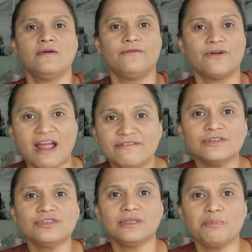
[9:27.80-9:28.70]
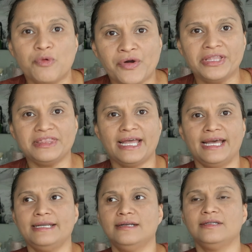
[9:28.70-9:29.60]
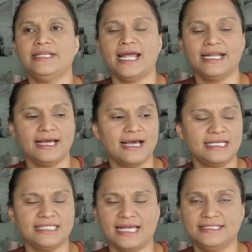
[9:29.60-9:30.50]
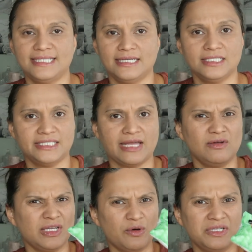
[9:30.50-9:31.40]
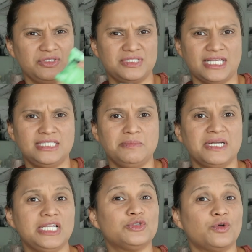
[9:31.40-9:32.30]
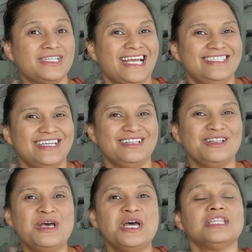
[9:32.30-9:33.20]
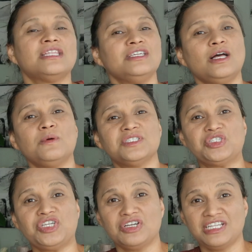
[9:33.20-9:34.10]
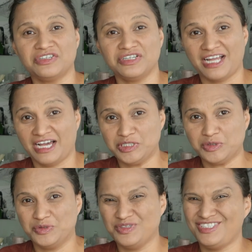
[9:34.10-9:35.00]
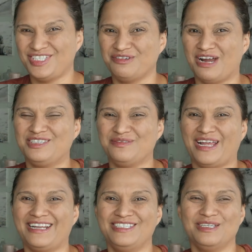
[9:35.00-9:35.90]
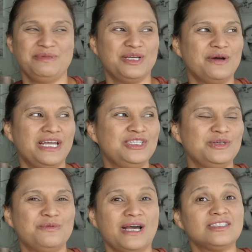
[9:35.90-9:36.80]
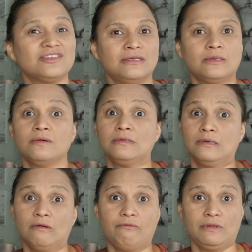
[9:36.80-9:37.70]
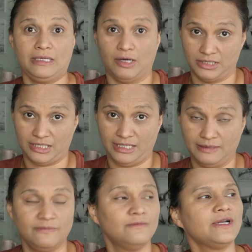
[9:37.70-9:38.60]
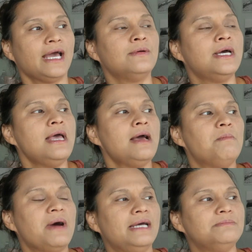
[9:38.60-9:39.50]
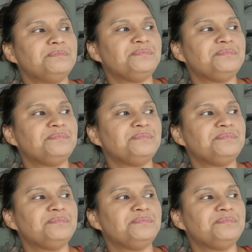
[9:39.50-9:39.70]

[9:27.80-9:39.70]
forever, to the point that Danica has had, because they only go into Scentsy Buddies or Danielle. Danielle was a cheerleader in high school. She graduated. She'll be going to Western, or hopefully online for now. But